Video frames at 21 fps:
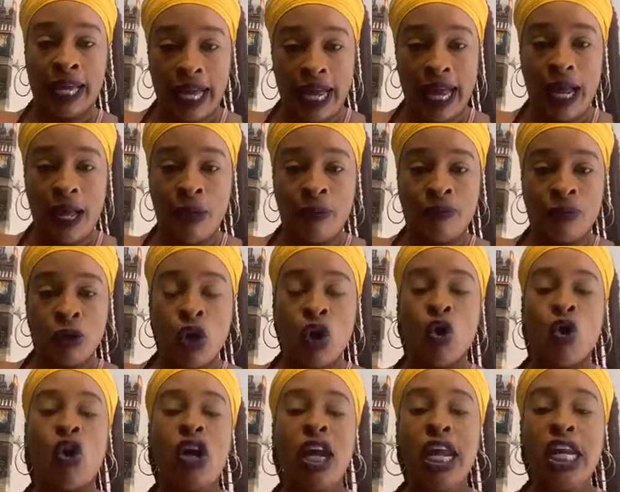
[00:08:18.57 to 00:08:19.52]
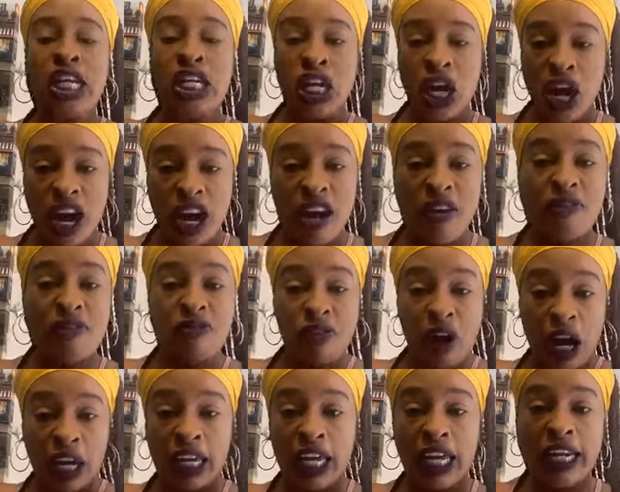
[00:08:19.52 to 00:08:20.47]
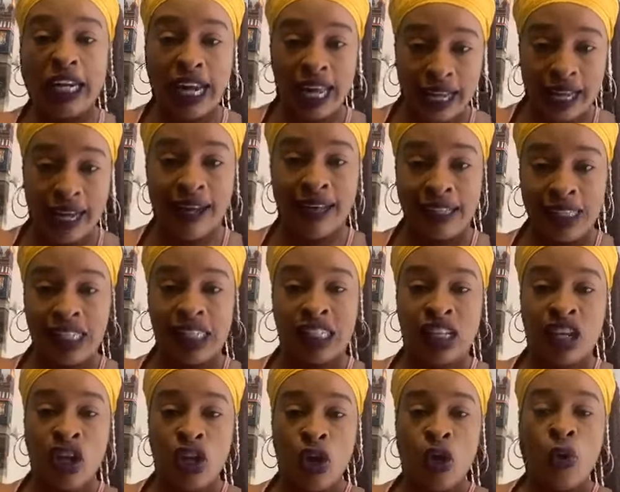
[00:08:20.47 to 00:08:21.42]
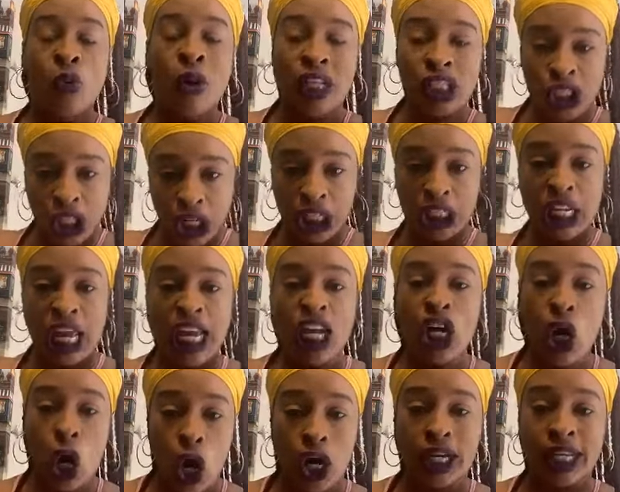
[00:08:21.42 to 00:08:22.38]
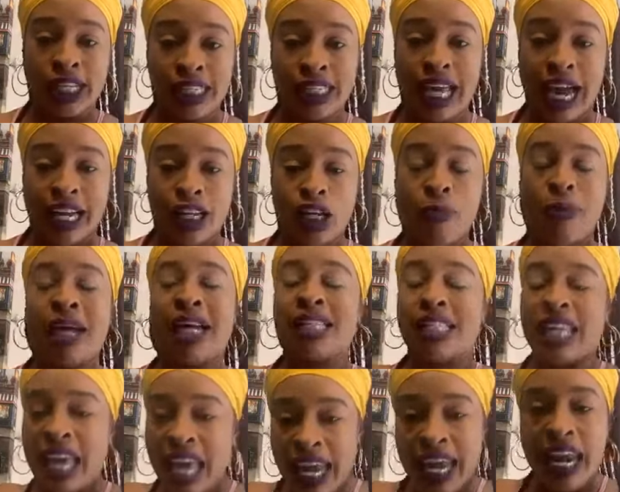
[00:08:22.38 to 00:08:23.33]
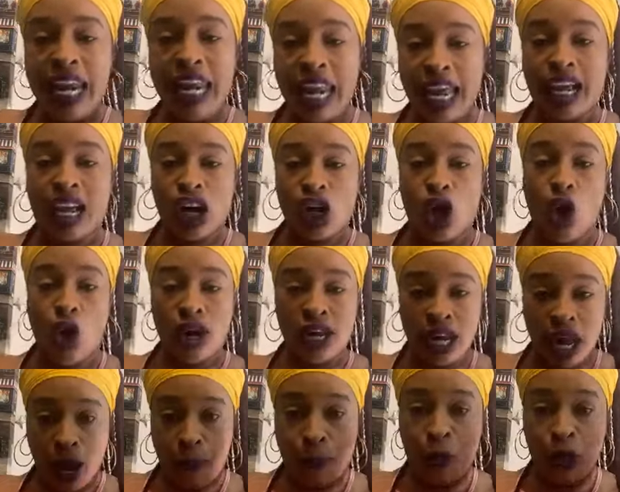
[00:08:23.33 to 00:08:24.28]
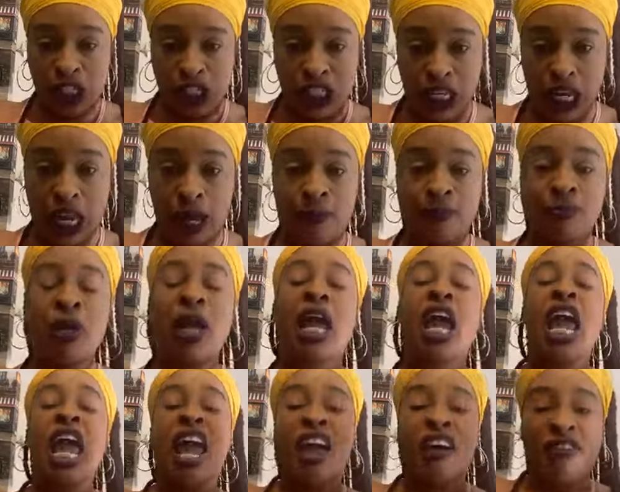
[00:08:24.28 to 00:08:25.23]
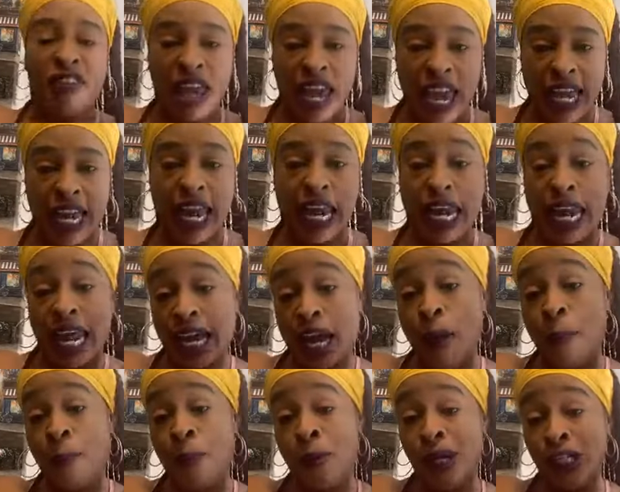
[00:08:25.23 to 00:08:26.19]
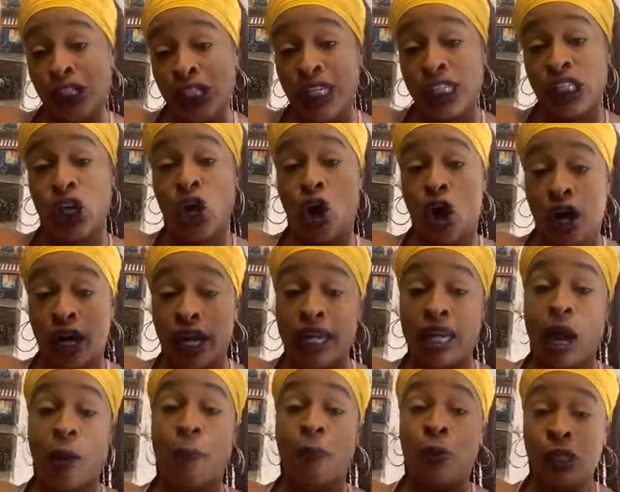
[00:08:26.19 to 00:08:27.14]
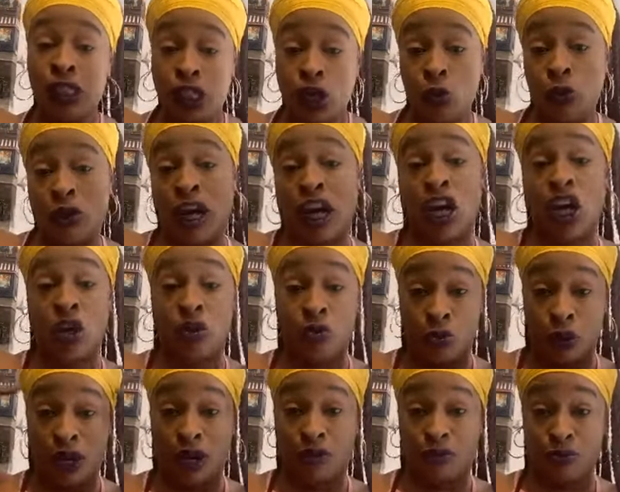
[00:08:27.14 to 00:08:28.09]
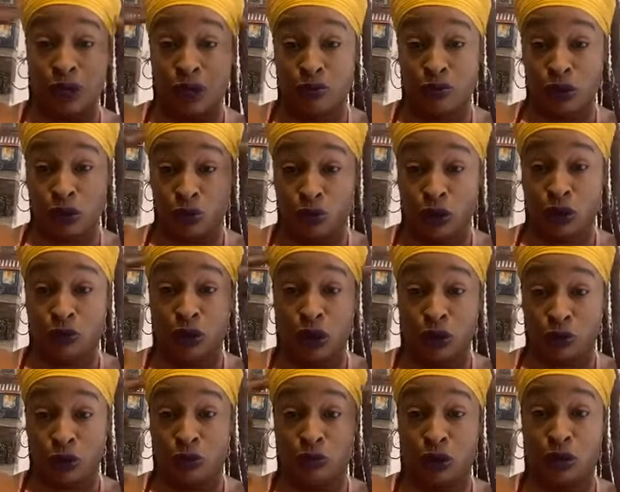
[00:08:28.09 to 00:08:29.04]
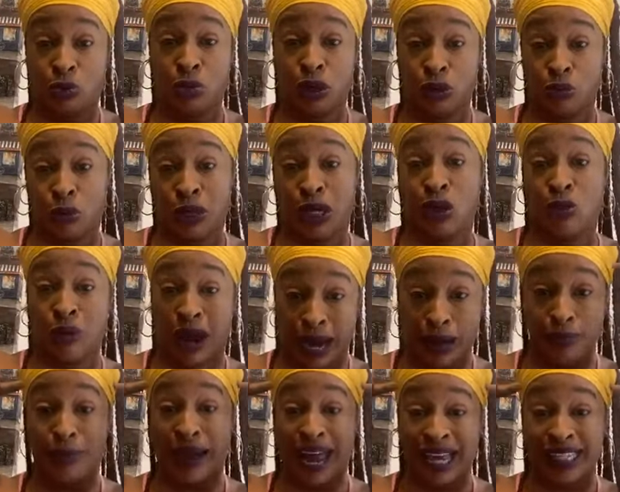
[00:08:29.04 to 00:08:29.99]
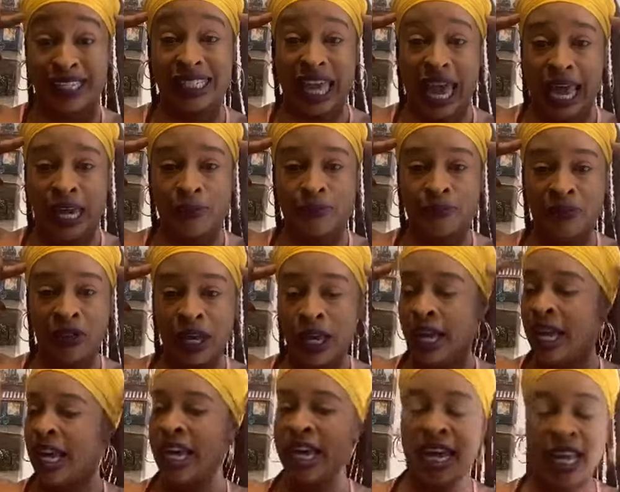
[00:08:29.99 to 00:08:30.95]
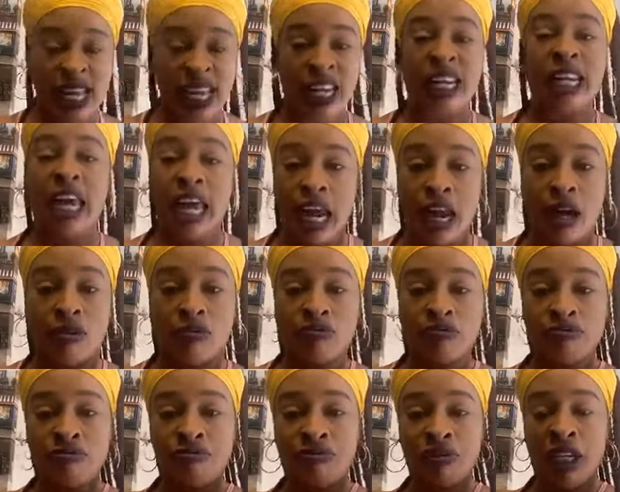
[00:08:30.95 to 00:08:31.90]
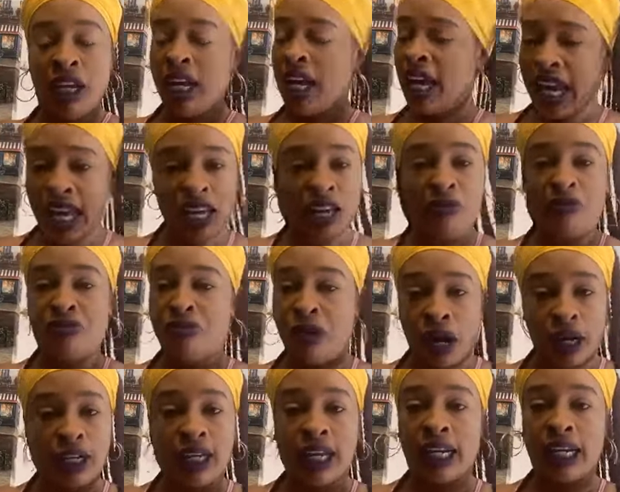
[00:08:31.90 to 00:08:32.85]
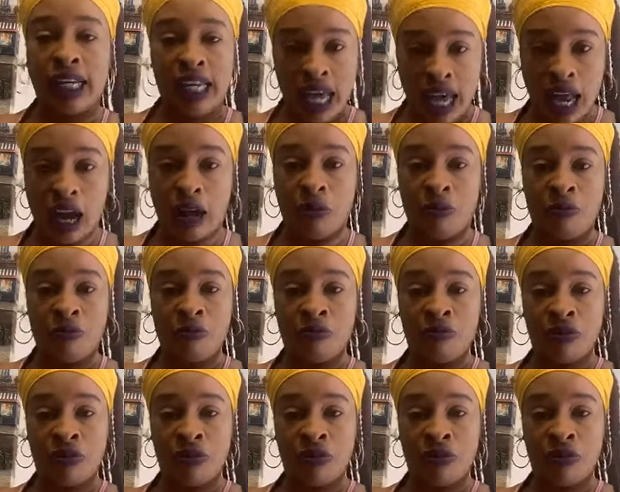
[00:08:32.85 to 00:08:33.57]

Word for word: Huh? Only dirty fucking niggas will drink their cock inside you because any nigga go in your pussy. If any nigga pushes cock in your pussy with a with a with, with, with, with, with the right mindset, he could kill. He could fucking kill.